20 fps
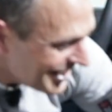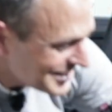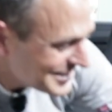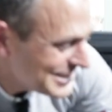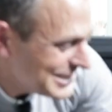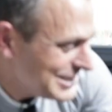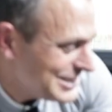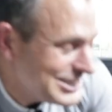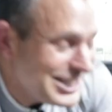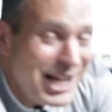
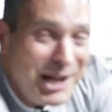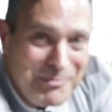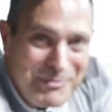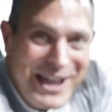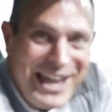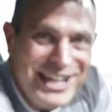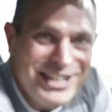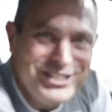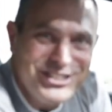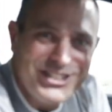Some
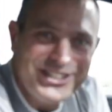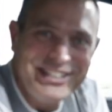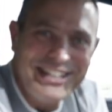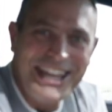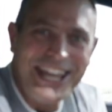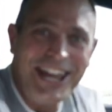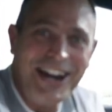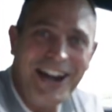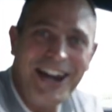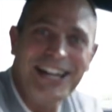
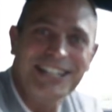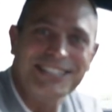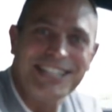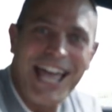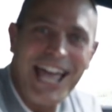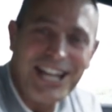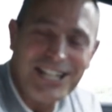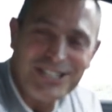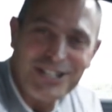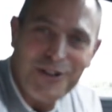engineer has
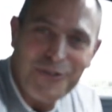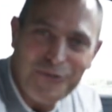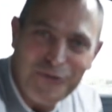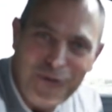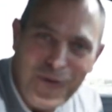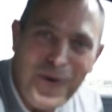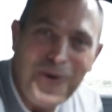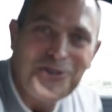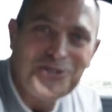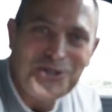actually
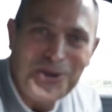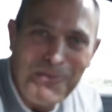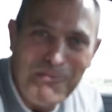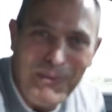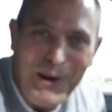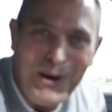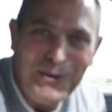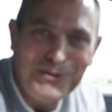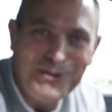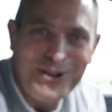thought
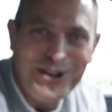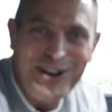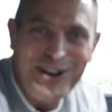about